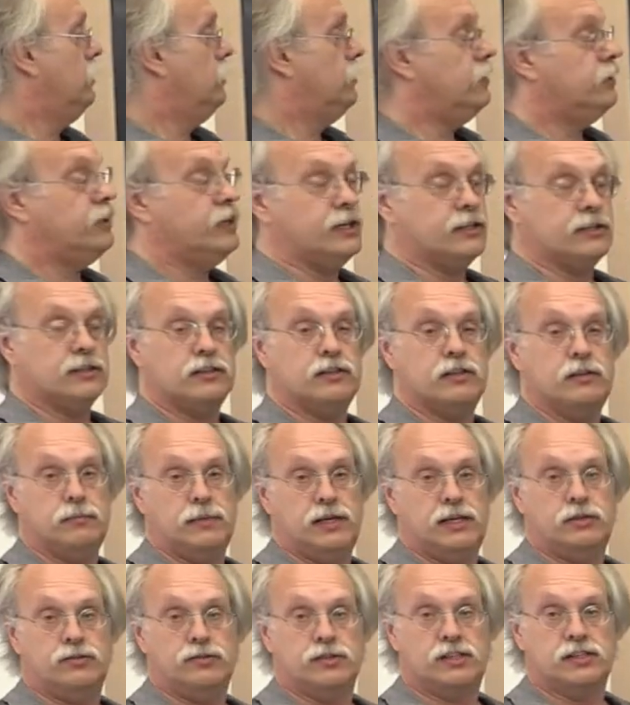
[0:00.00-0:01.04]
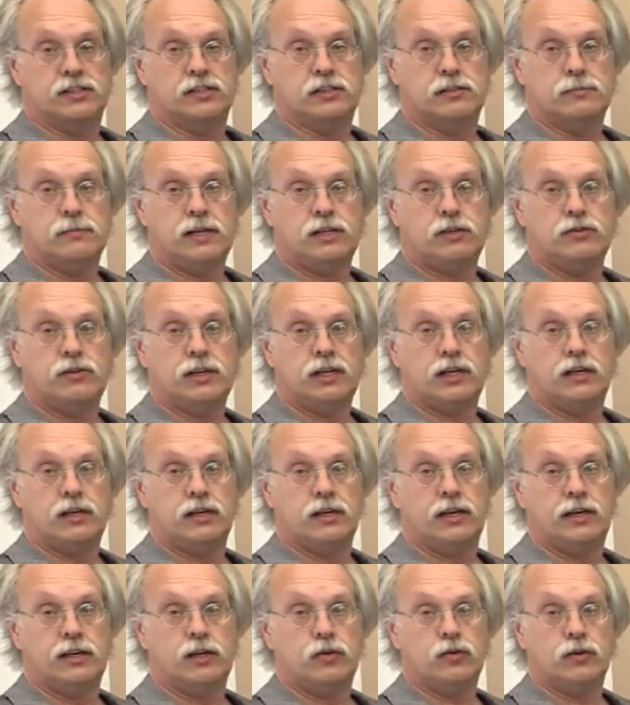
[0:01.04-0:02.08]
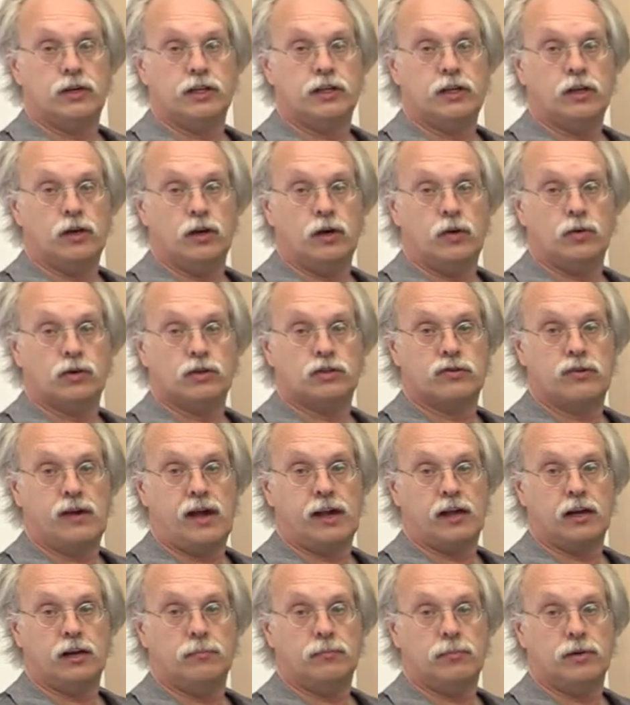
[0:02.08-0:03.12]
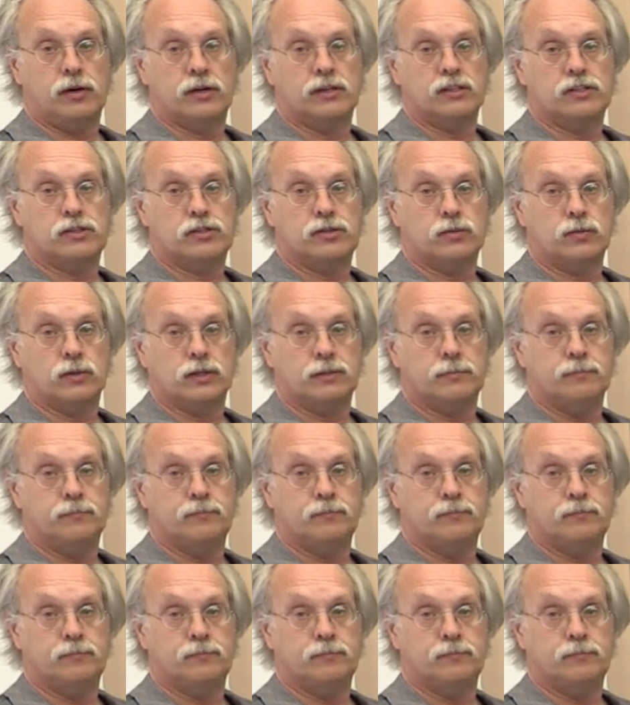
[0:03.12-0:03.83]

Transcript: that the matrix is symmetric and only the lower triangular part is stored.